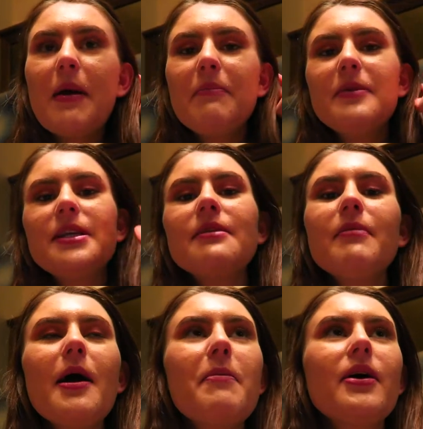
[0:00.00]
Um,
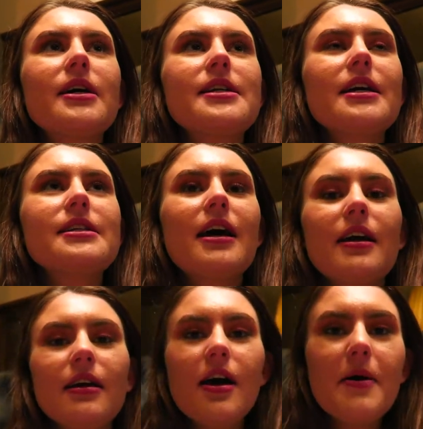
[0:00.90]
didn't my burger taste
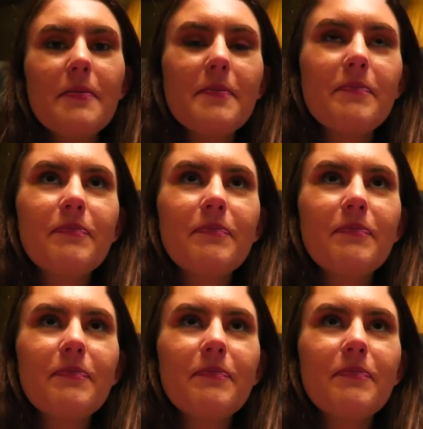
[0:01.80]
like um?